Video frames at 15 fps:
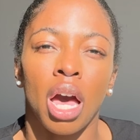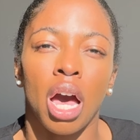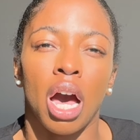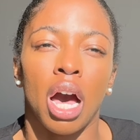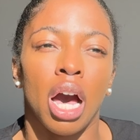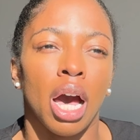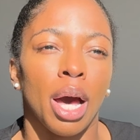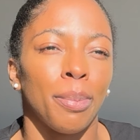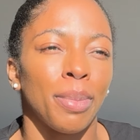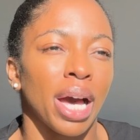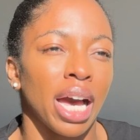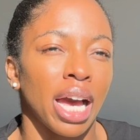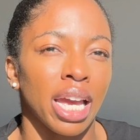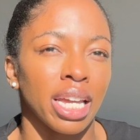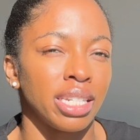
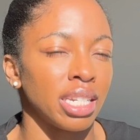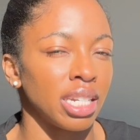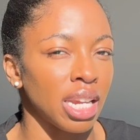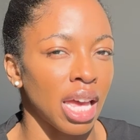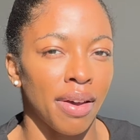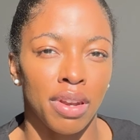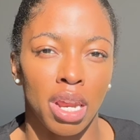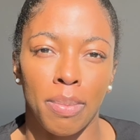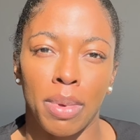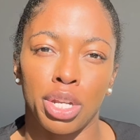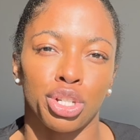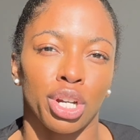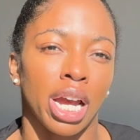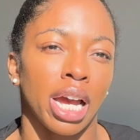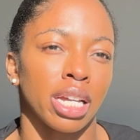I didn't have any
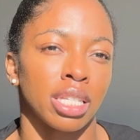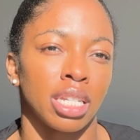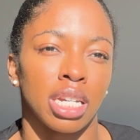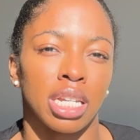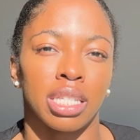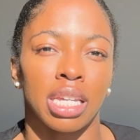major accidents.